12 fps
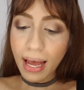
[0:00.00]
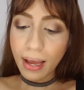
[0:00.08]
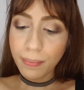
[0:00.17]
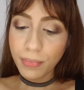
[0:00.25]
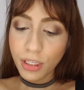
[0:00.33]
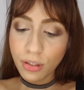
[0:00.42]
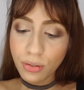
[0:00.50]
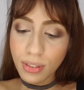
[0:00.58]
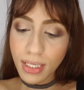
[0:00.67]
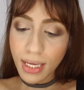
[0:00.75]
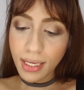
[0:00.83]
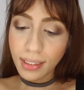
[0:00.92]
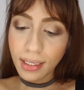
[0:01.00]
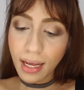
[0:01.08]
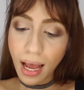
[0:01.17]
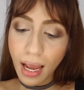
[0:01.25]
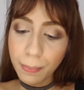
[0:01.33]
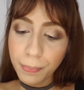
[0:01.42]
I'm using the
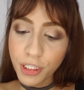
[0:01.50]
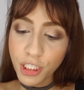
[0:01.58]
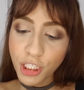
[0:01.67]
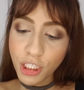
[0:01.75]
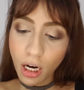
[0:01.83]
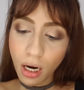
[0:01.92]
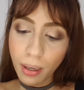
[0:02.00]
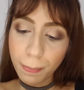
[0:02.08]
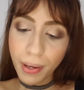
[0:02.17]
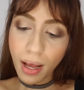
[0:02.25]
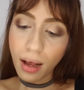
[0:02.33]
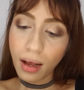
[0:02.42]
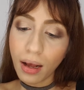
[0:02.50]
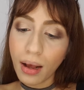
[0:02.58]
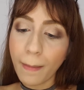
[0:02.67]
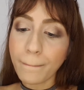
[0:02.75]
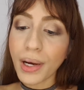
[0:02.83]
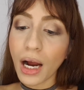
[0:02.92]
Hyper Sharp
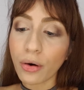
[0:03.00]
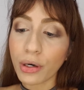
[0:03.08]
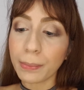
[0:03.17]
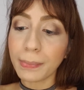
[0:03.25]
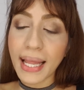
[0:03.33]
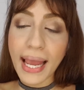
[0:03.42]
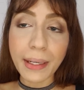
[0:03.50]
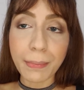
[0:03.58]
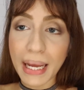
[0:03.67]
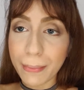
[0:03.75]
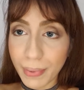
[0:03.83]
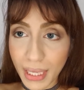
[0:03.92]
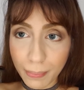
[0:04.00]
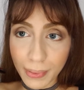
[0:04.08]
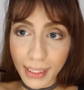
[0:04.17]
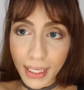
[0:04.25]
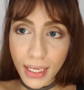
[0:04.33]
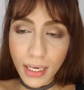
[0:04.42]
Power Black by
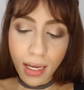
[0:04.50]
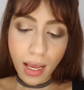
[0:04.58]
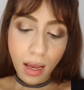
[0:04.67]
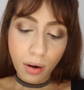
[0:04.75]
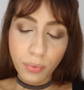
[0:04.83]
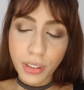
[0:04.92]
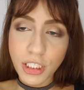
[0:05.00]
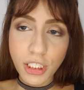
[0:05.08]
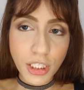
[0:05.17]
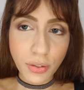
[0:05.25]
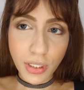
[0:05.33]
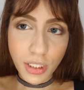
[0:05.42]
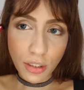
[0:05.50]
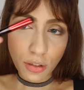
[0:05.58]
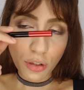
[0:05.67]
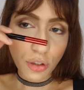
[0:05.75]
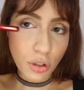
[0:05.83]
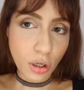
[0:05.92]
Maybelline. We're just going
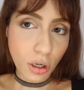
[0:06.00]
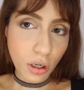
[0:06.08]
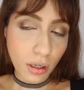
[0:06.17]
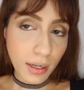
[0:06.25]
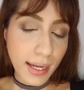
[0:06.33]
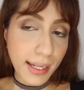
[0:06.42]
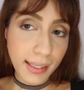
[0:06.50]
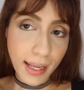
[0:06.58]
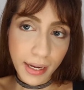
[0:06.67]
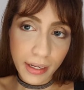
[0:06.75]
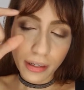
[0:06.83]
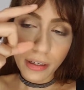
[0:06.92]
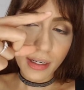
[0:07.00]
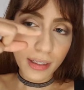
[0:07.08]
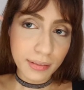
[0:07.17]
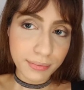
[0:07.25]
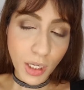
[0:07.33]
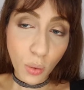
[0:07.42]
to draw a liner,
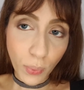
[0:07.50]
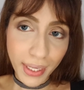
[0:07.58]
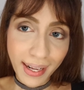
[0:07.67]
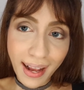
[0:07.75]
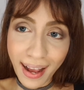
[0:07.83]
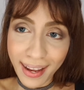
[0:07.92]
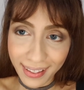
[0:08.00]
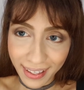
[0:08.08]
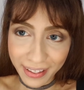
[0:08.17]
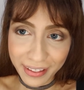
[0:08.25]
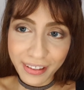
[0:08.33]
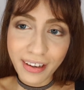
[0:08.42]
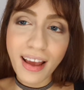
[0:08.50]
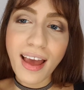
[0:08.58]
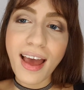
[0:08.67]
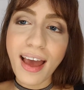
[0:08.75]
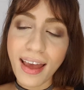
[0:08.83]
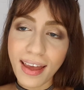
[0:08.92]
a wing eyeliner,
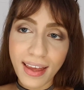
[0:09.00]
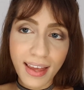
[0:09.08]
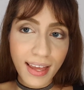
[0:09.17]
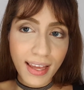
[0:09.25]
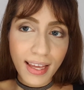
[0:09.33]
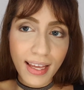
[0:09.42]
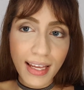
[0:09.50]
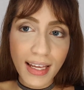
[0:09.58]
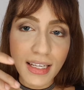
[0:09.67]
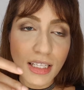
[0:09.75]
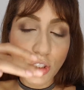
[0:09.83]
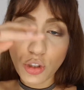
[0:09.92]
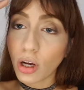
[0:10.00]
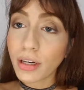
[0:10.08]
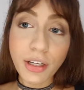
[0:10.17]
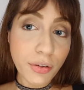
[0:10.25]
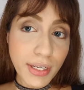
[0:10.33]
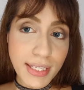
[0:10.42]
and draw
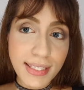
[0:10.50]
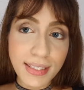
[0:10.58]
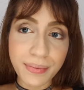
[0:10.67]
the crease.